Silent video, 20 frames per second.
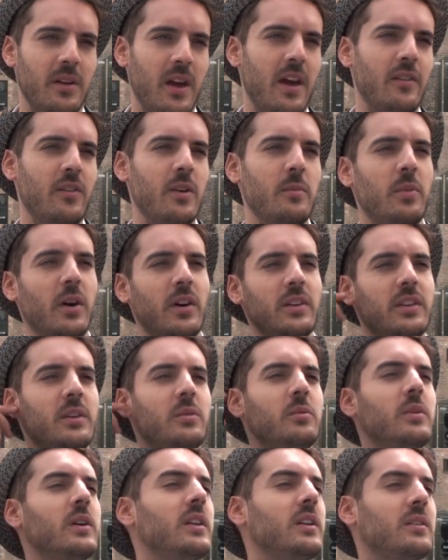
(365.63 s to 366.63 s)
Everybody
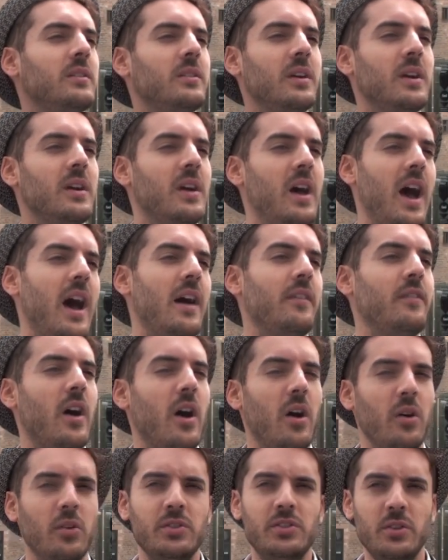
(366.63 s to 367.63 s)
will have
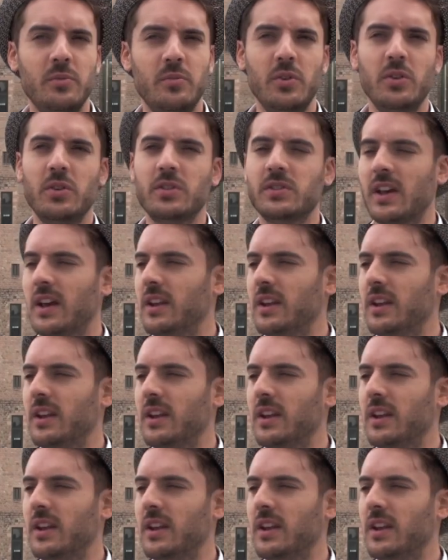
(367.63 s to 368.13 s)
audiobooks